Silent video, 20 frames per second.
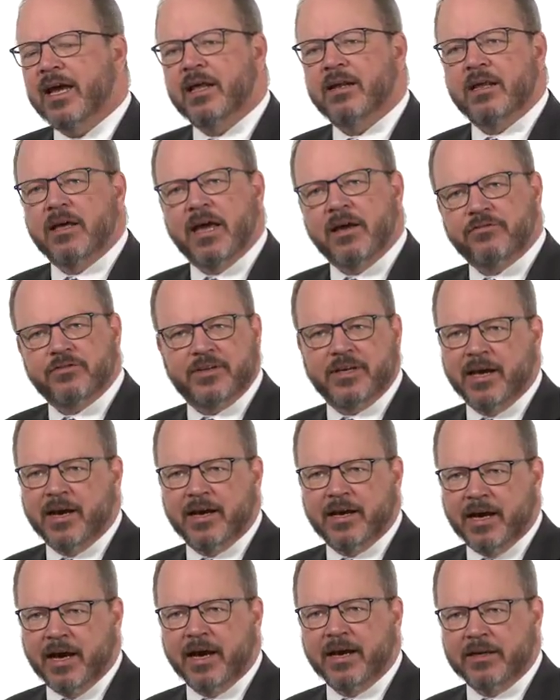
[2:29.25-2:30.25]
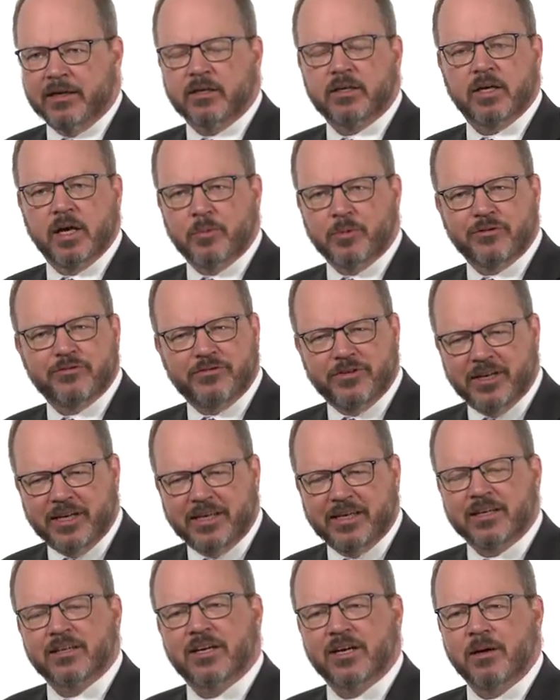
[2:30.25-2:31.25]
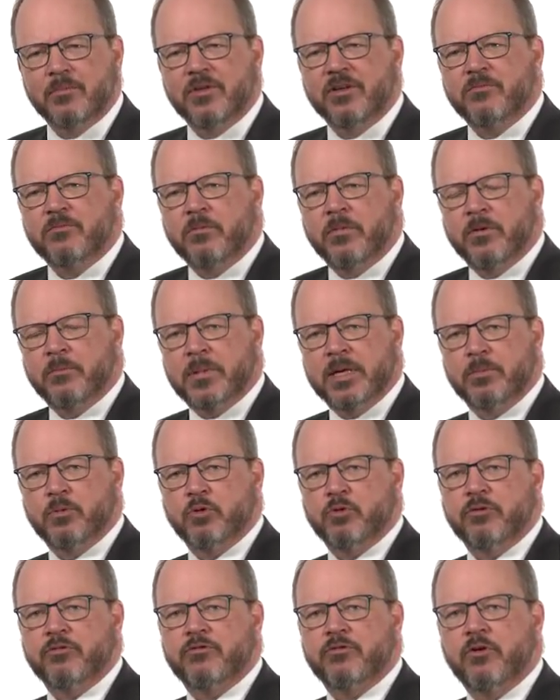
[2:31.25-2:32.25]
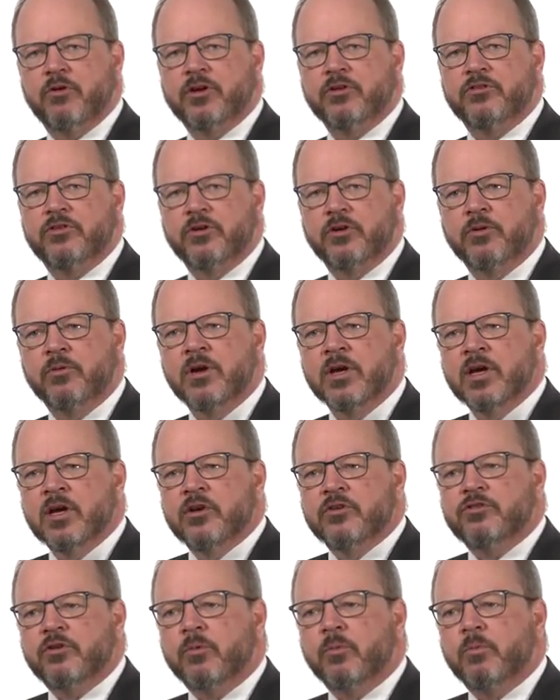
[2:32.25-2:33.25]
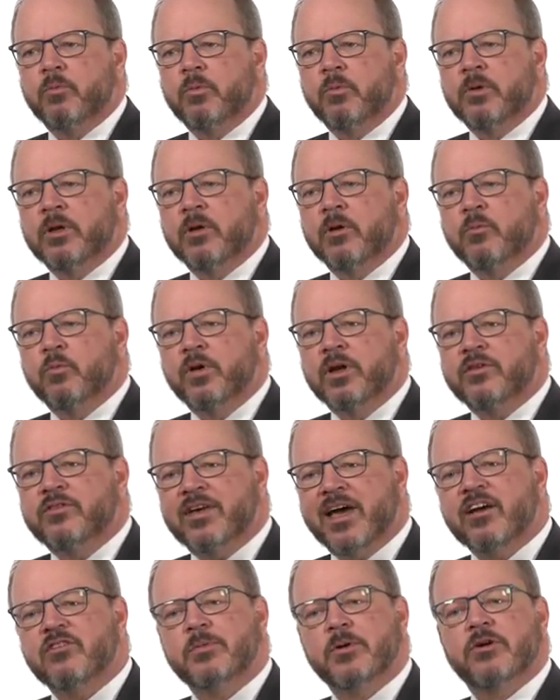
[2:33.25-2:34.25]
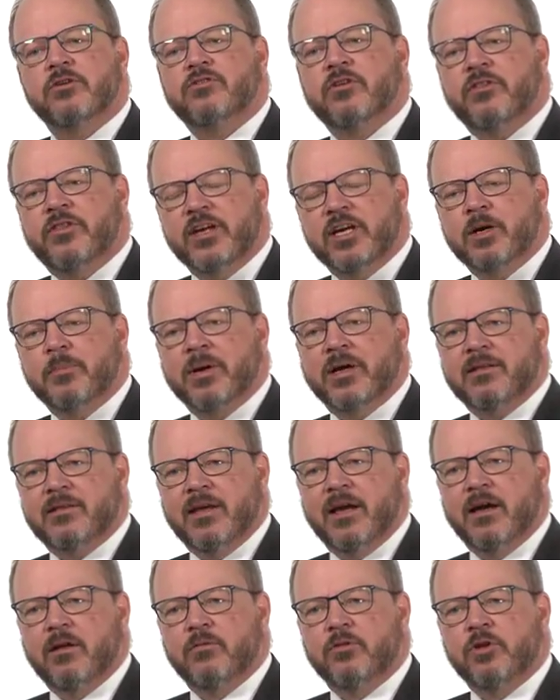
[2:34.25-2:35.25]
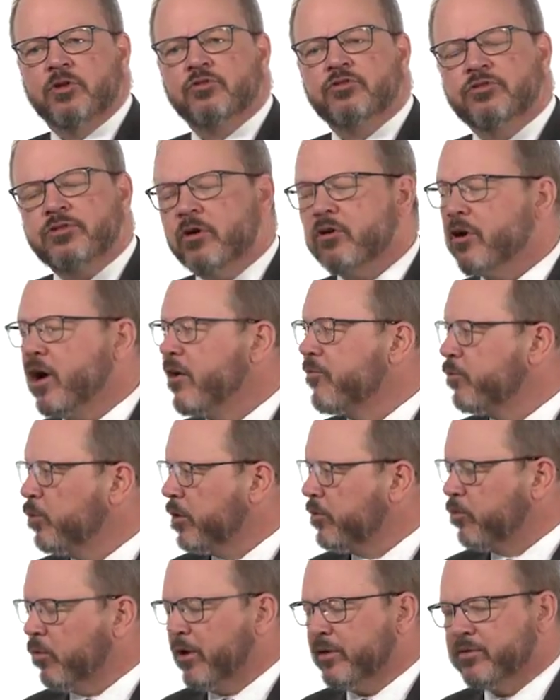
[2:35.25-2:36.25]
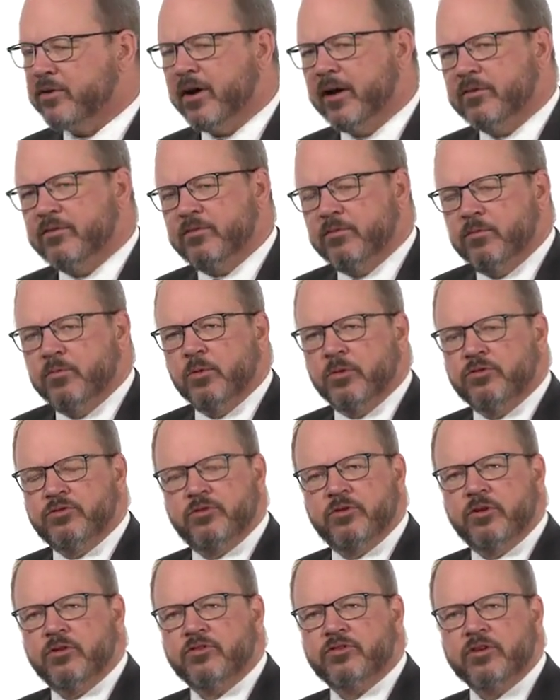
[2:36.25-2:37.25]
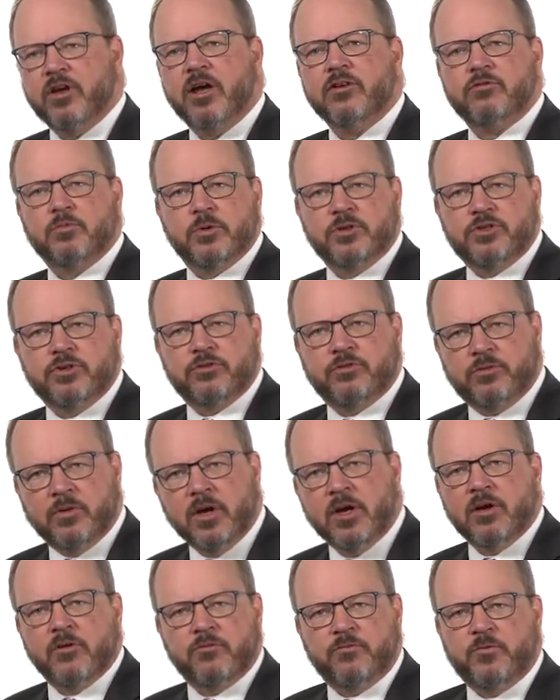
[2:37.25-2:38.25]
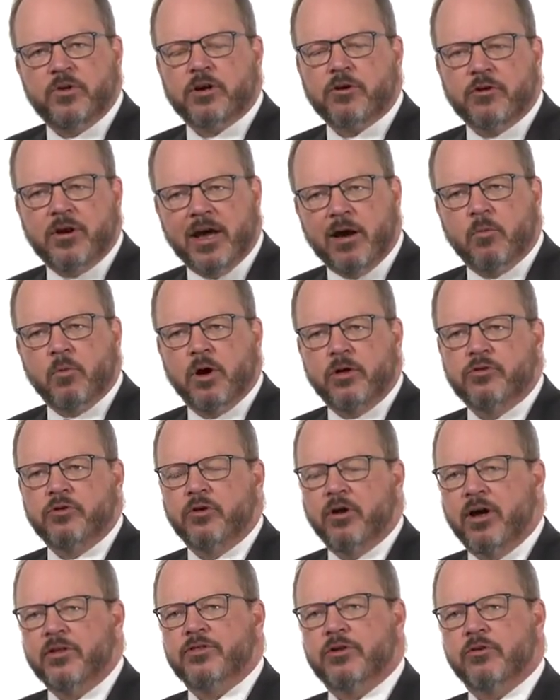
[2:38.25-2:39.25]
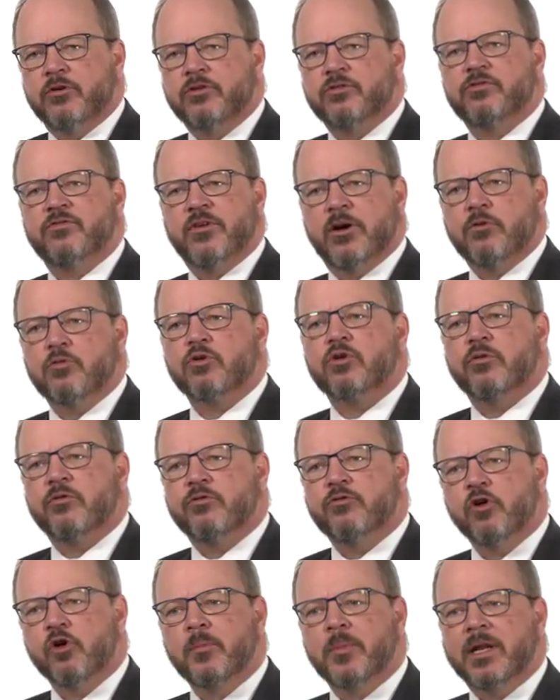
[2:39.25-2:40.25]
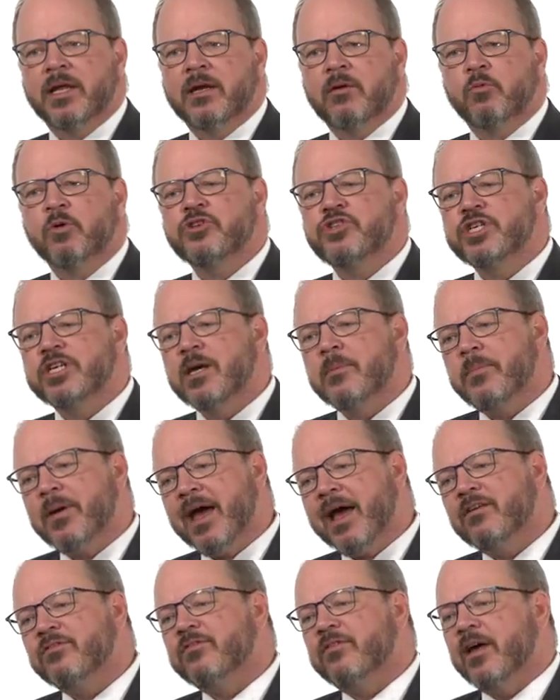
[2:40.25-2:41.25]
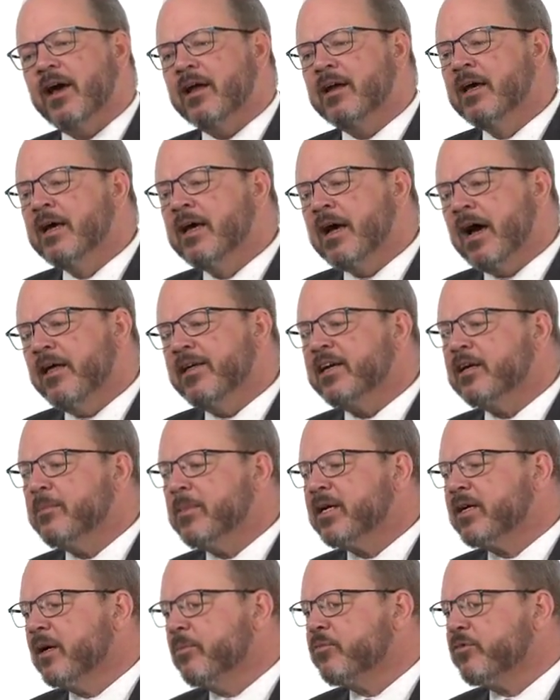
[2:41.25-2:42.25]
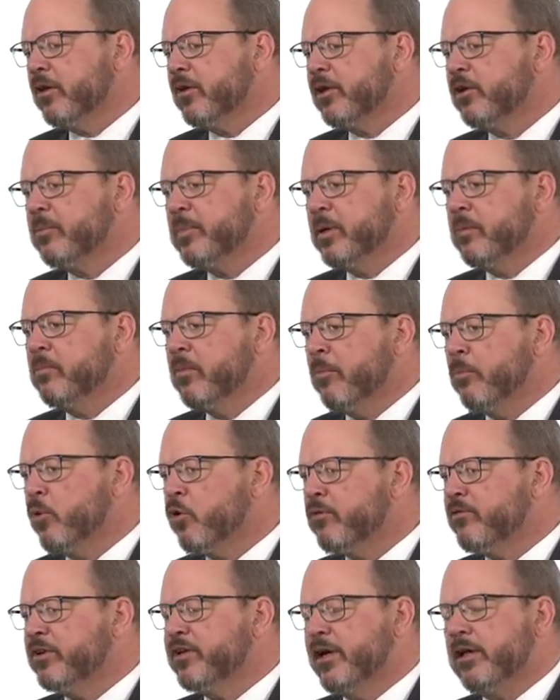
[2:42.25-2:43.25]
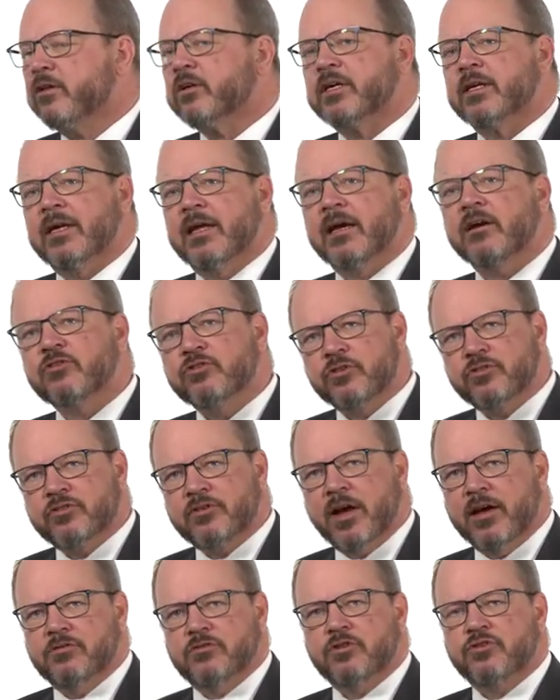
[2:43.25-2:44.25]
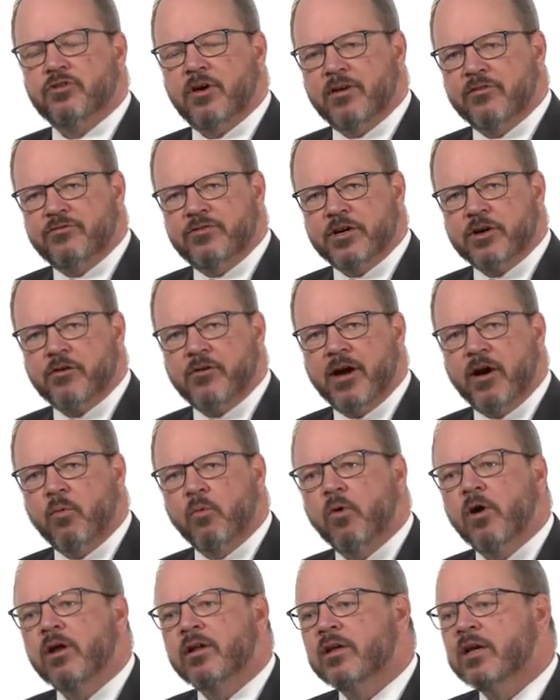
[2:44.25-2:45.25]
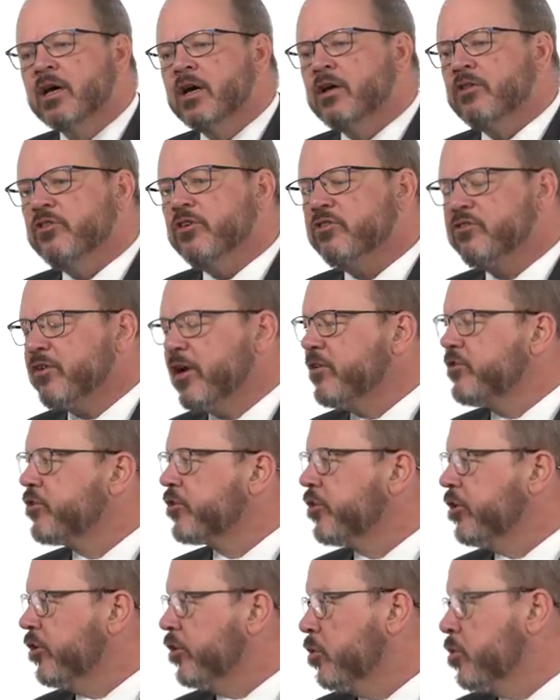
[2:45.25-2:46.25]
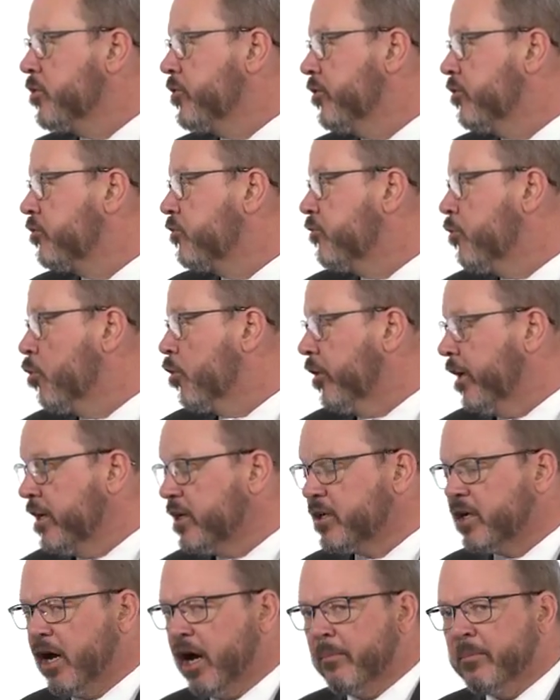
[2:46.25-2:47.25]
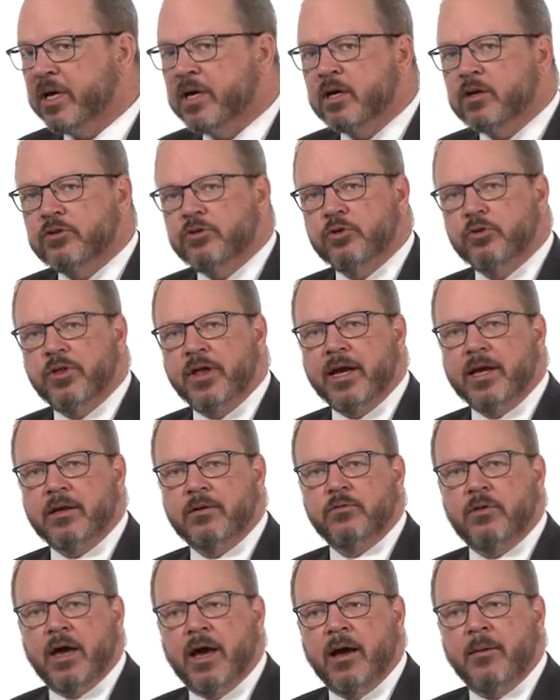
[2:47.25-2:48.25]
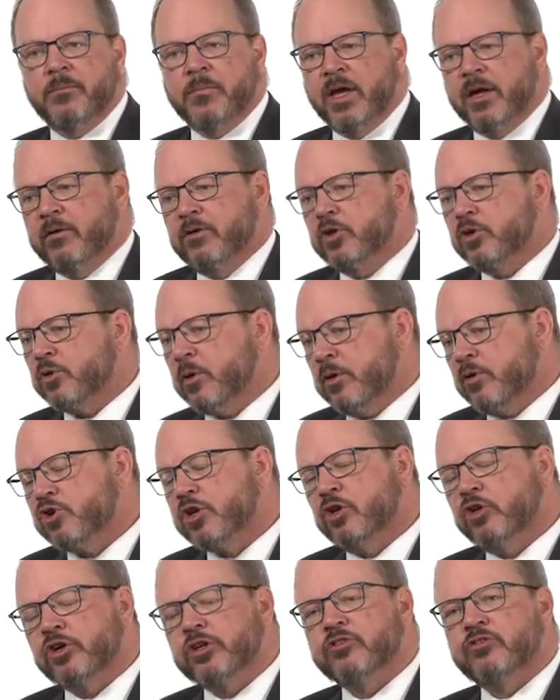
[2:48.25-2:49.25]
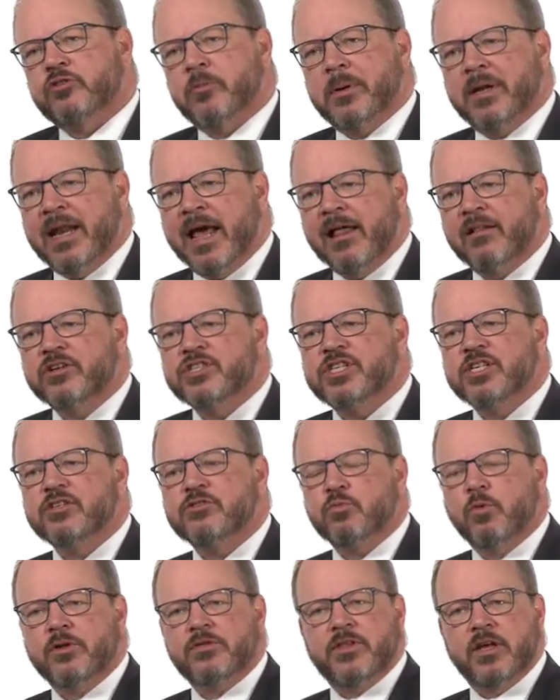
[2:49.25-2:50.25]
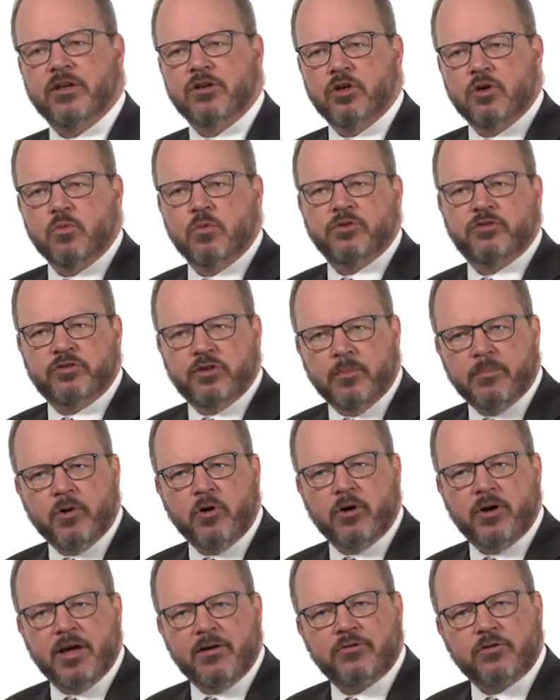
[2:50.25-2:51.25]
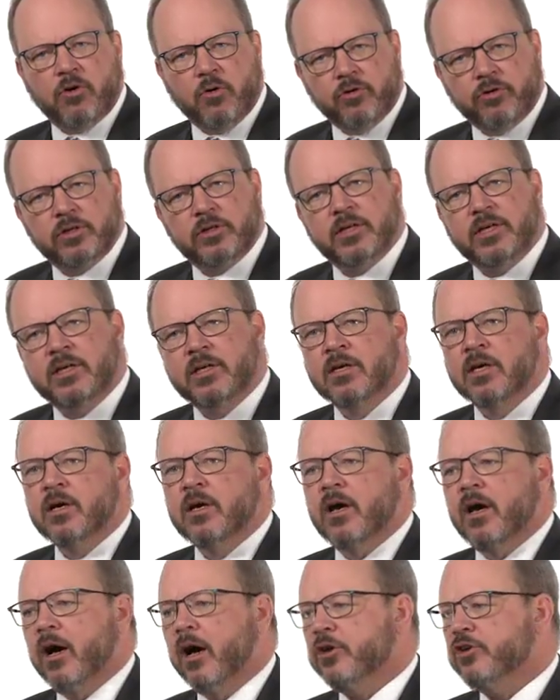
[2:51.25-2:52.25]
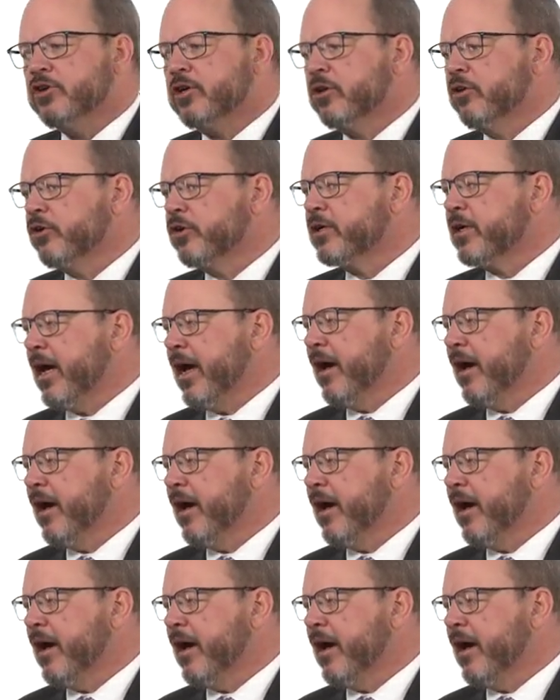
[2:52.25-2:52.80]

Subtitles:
and FDII income or FDII income that people are referring to. So when a taxpayer is to think about that, you start off with what Todd was discussed, which is figuring out whether or not there is federal conformity. And once you get past that, I think it becomes a little bit more of a delicate exercise to try to figure out what the states are going to do with this foreign income. Do they? You can look at some analogies, what they do with Subpart F currently. You can look